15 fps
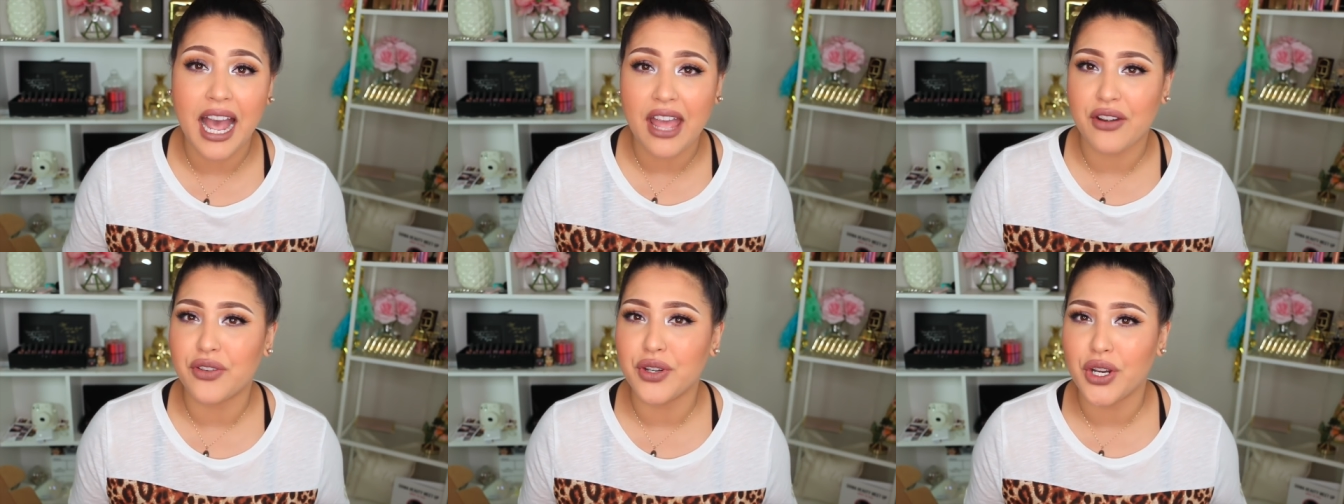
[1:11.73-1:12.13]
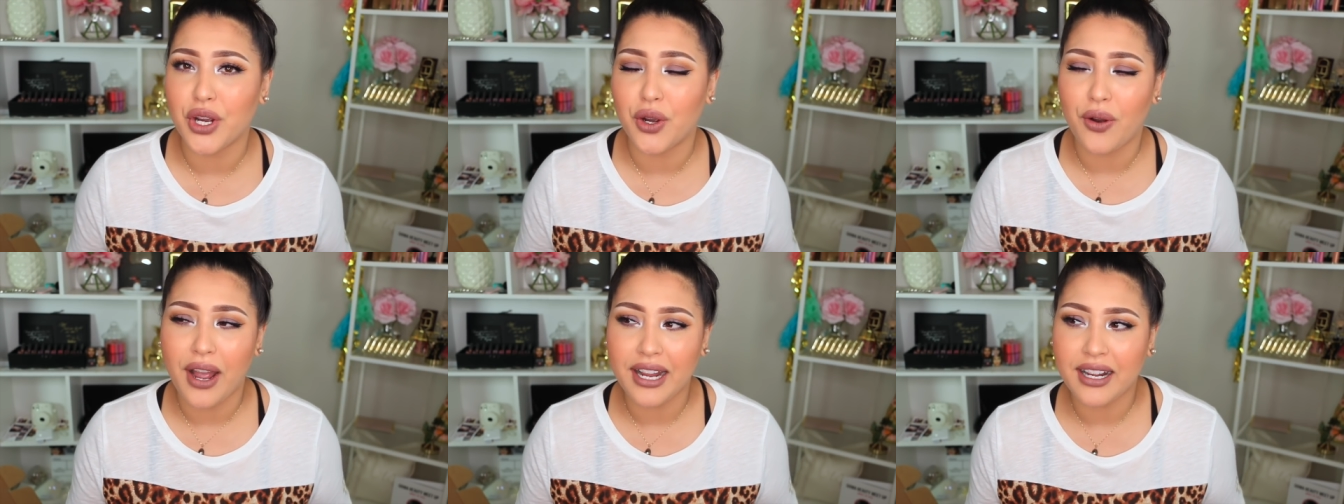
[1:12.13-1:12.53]
I don't
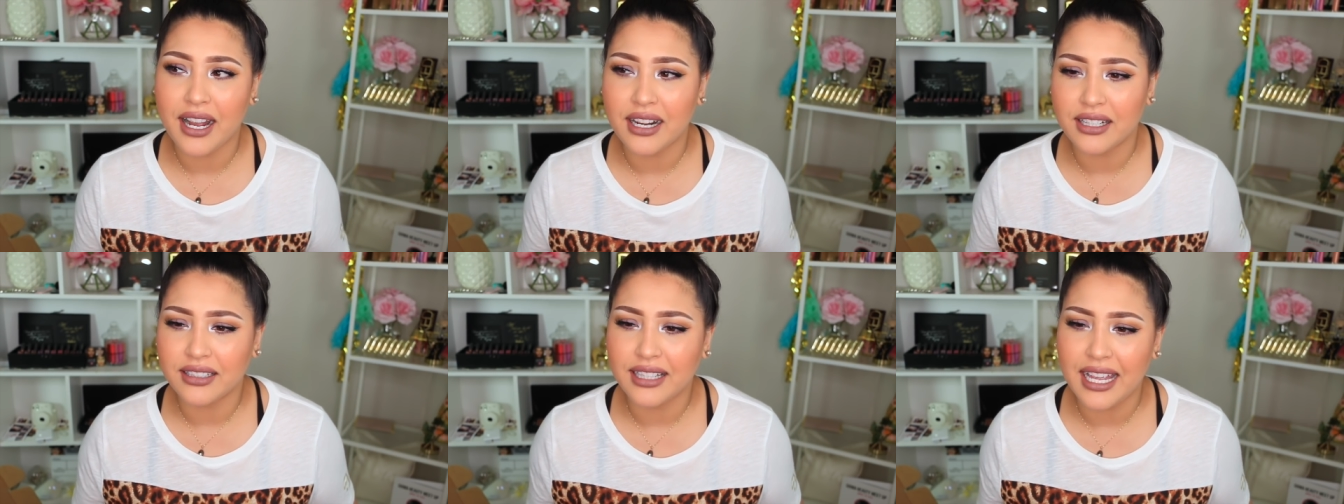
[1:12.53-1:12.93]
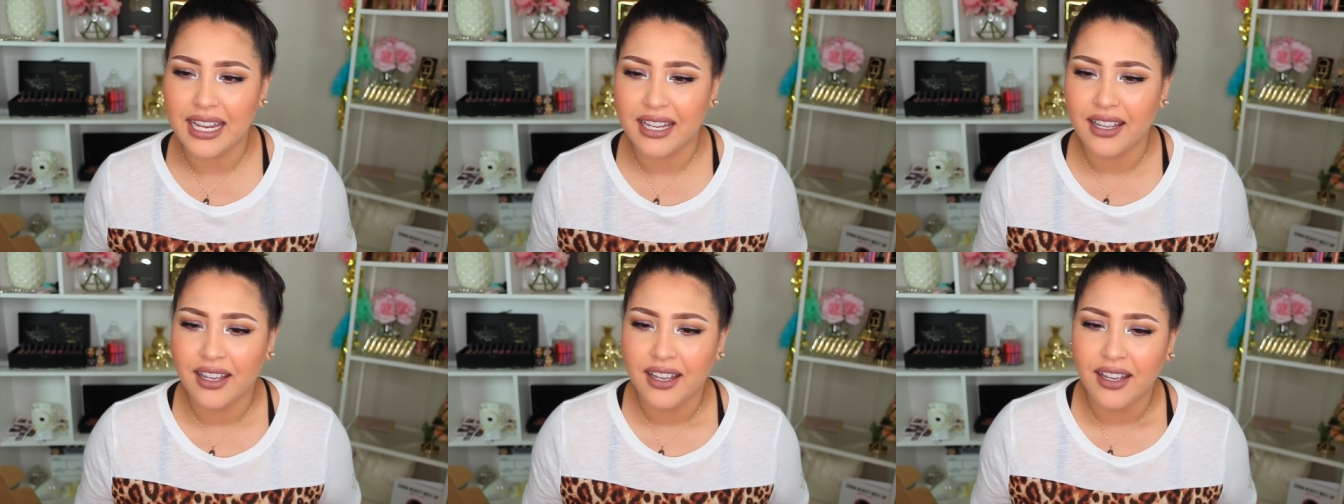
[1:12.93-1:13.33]
know, I kind of
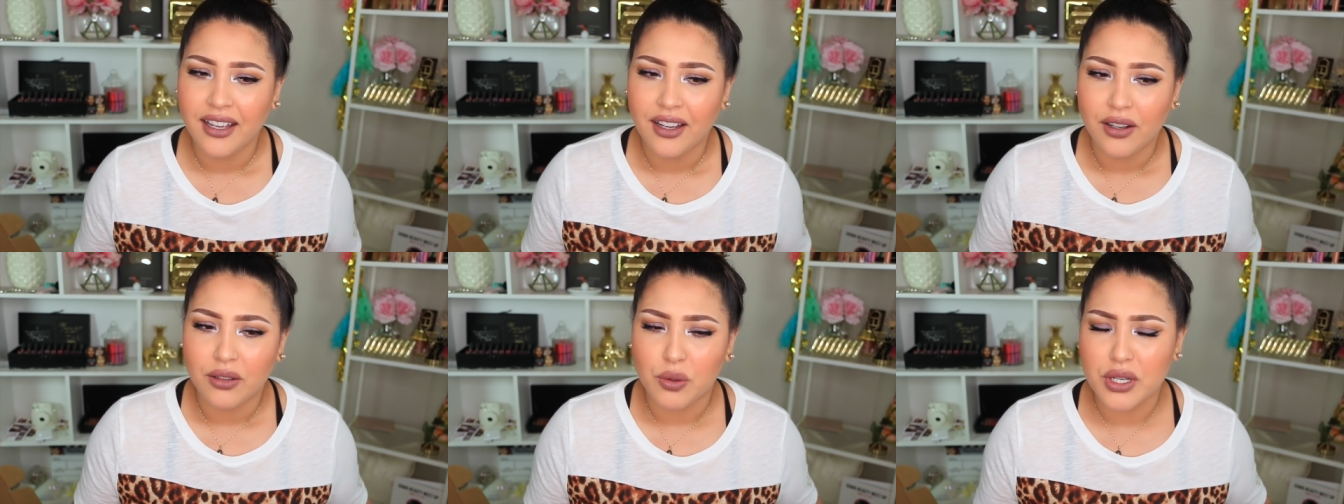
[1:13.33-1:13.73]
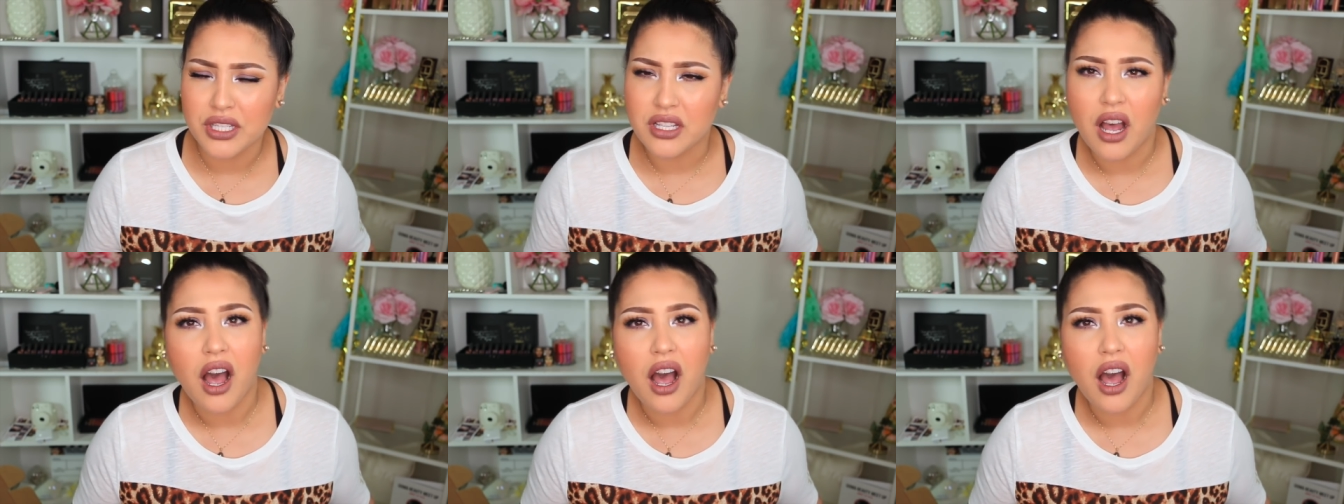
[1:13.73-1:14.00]
like, was